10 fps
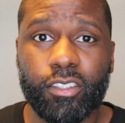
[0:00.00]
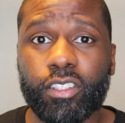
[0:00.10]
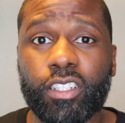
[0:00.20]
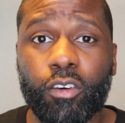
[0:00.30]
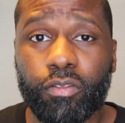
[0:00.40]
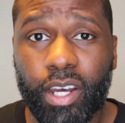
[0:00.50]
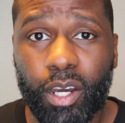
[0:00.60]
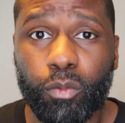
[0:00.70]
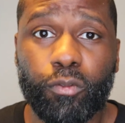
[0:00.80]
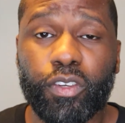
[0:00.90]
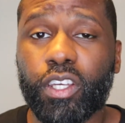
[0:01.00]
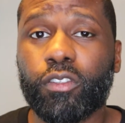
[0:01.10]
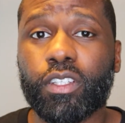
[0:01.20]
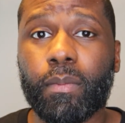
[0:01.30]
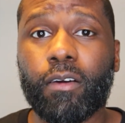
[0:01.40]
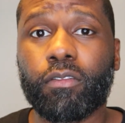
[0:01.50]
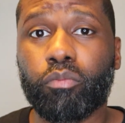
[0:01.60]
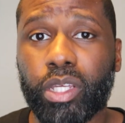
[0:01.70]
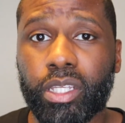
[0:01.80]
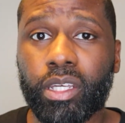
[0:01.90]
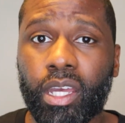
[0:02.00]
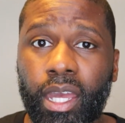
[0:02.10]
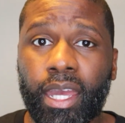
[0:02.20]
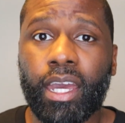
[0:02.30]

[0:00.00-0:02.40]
so you can notify when new videos come out from me.